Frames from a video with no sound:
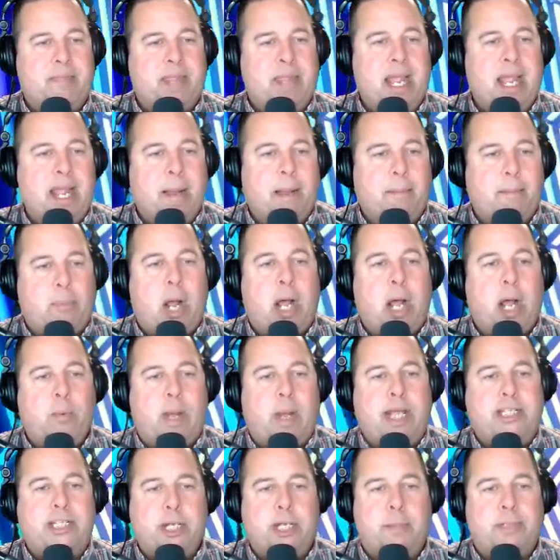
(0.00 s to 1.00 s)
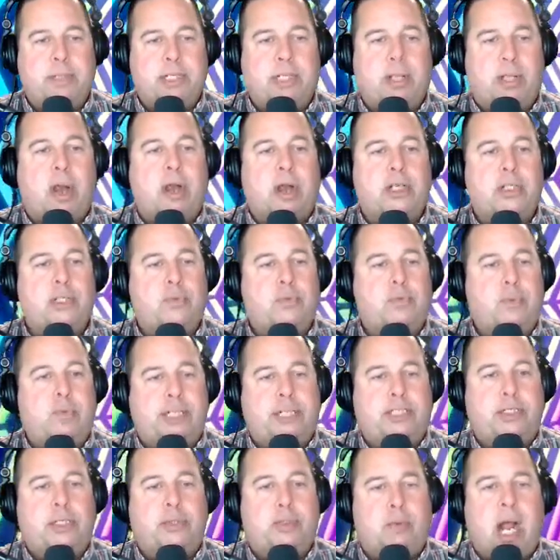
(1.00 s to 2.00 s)
Broadway superstars
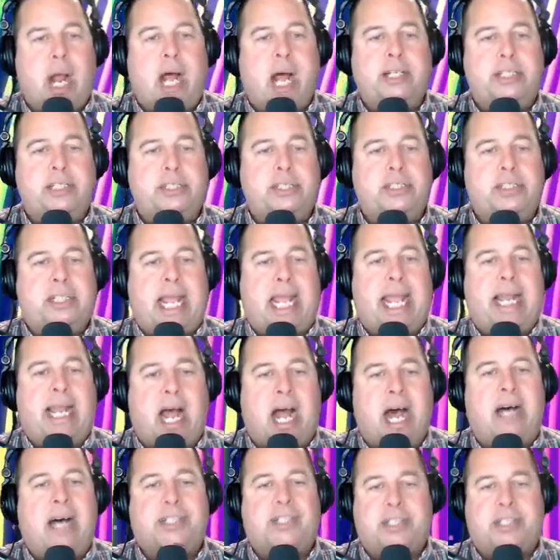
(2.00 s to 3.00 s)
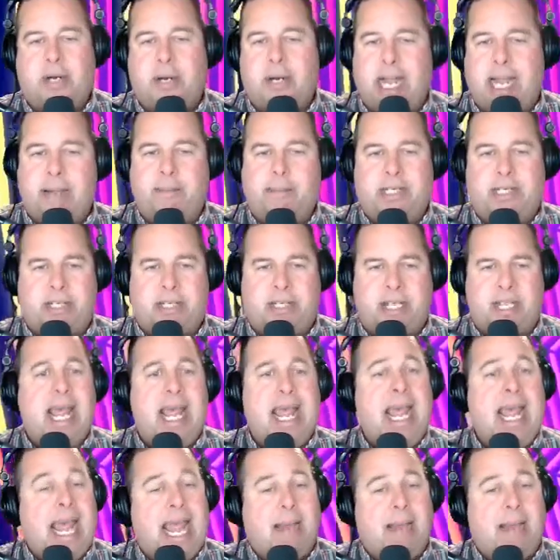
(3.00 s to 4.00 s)
Richard Rodgers and Oscar
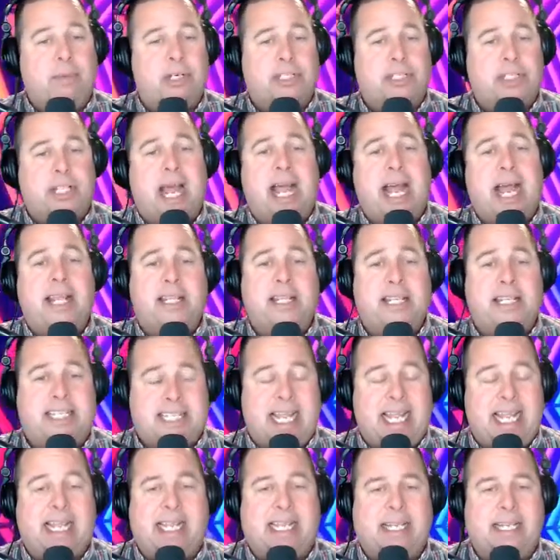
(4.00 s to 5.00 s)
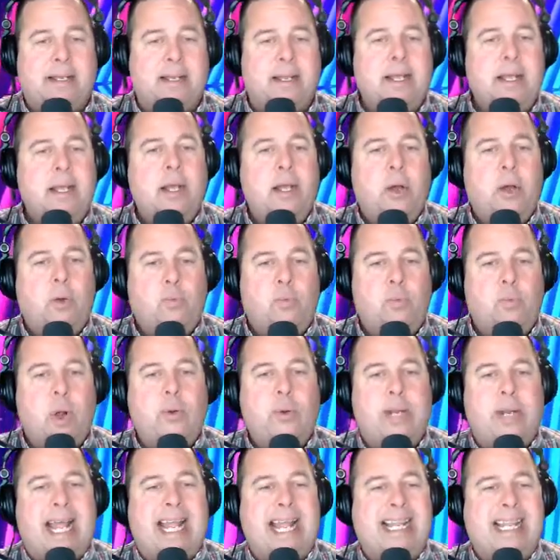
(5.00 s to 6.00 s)
Hammerstein II
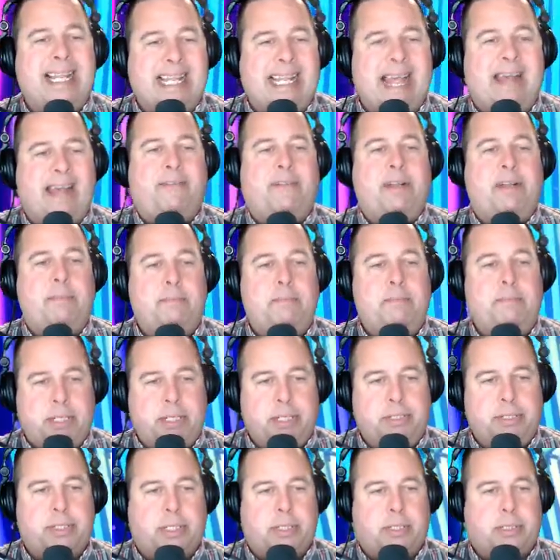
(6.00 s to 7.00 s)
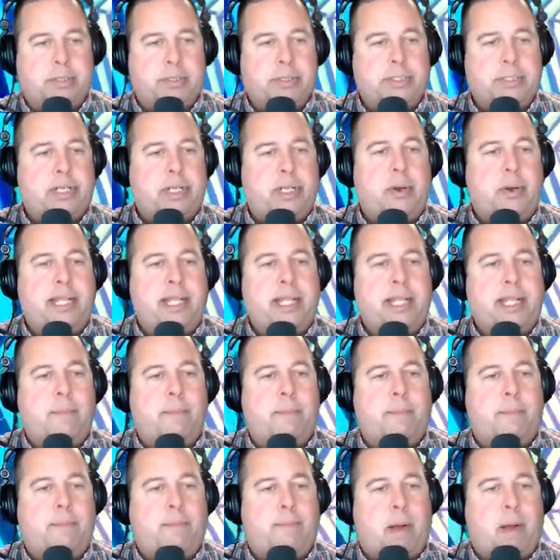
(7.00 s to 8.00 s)
wrote 11 musicals during their
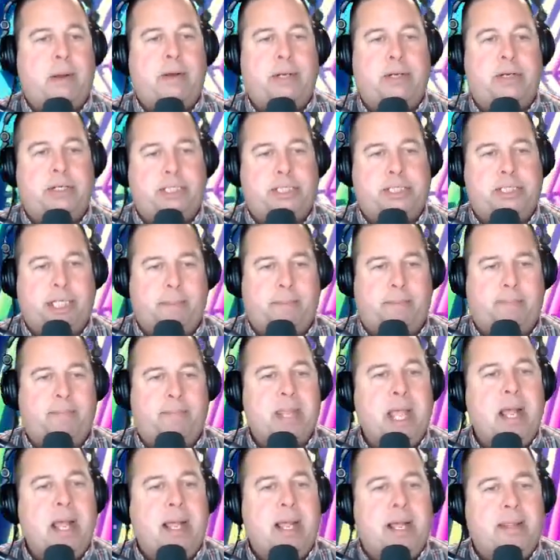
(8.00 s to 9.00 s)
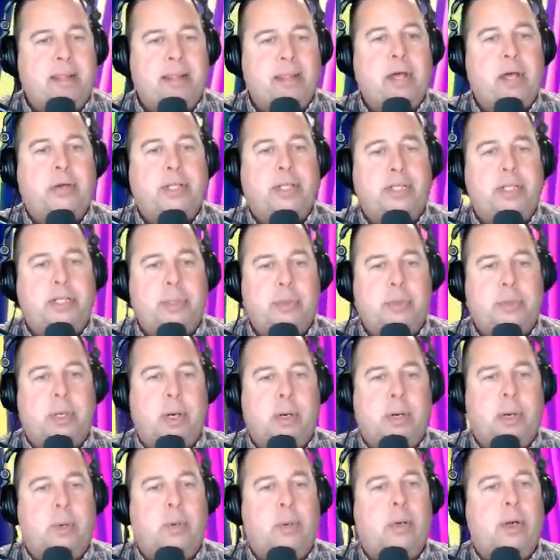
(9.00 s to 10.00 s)
partnership, though the
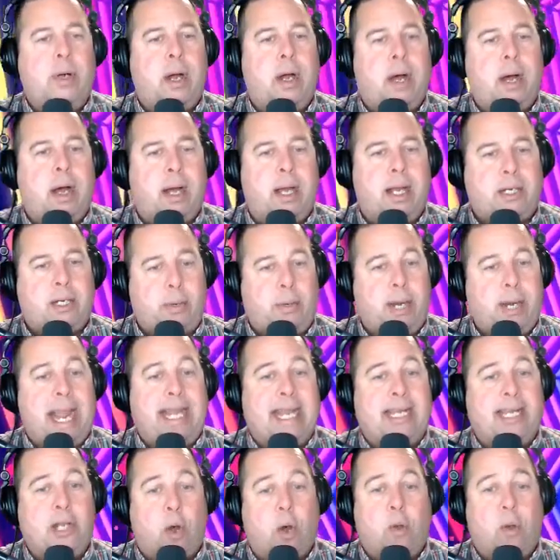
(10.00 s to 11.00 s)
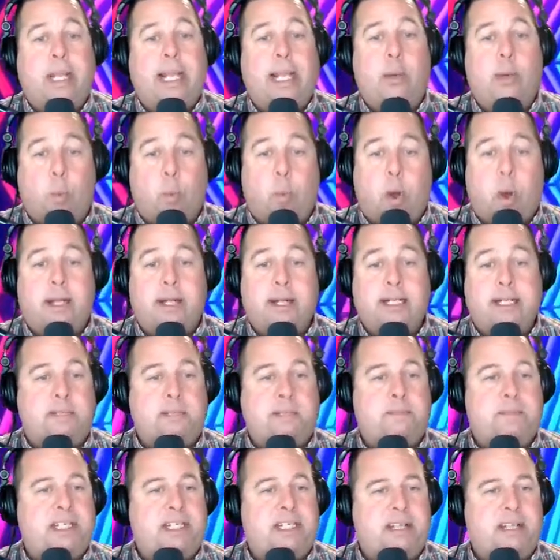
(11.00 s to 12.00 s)
duo created only one
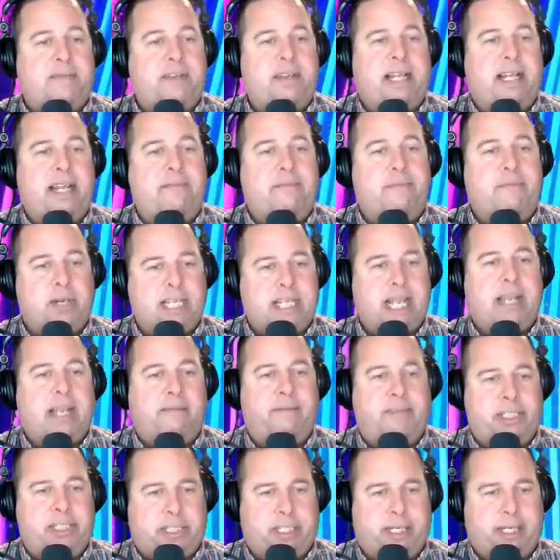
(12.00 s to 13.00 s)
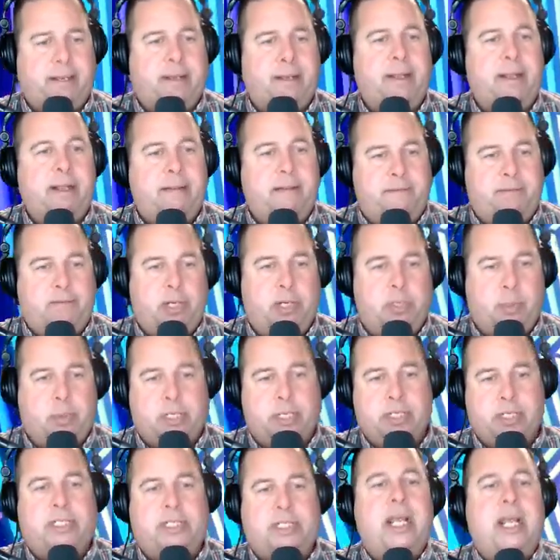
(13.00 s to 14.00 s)
specifically for television
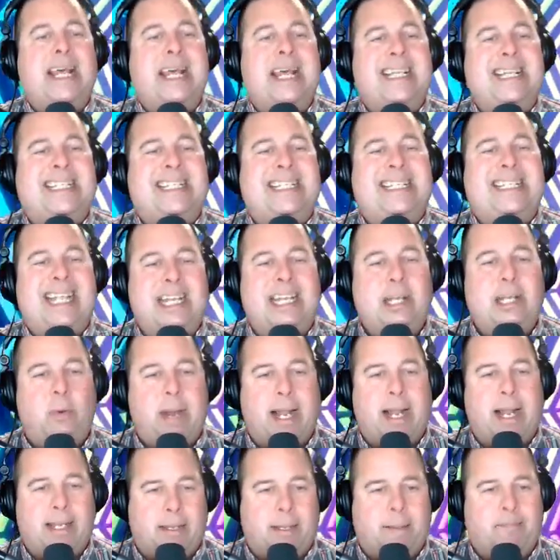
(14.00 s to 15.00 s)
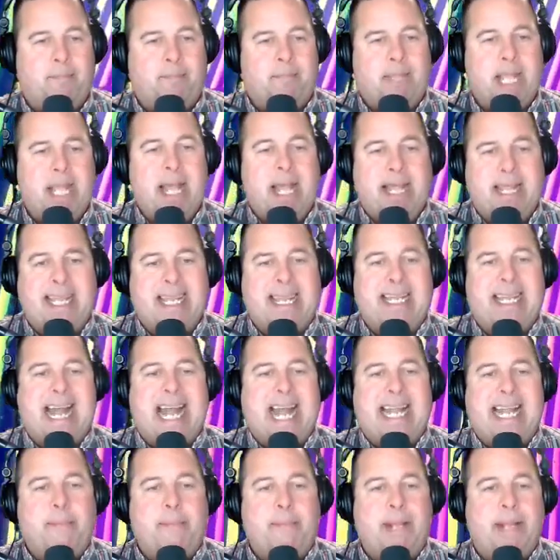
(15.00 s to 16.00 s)
viewers Cinderella. The
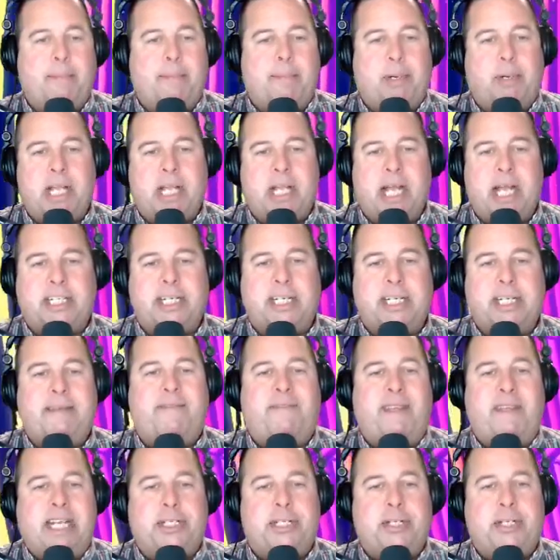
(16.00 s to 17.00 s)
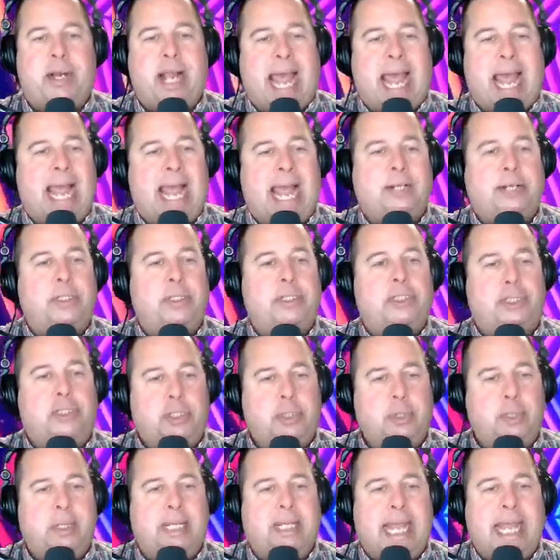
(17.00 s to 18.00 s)
90 minute production featured actress
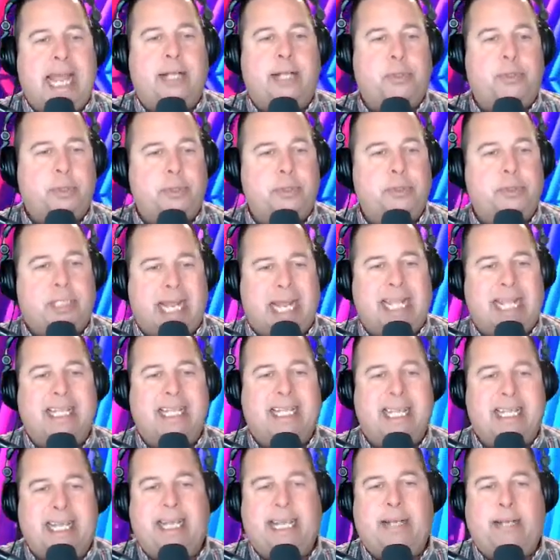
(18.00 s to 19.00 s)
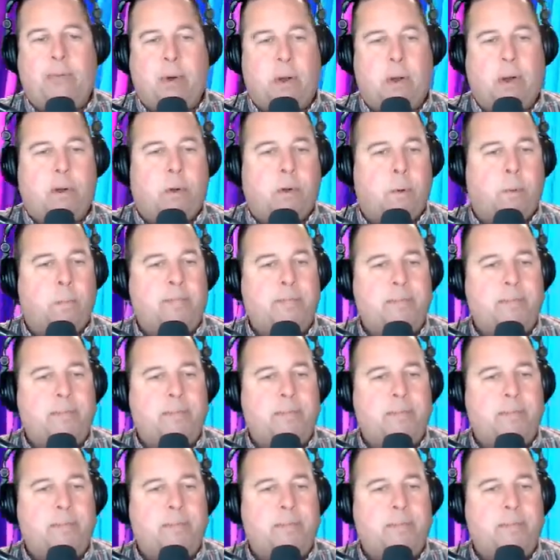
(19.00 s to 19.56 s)
Julie Andrews in the leading role.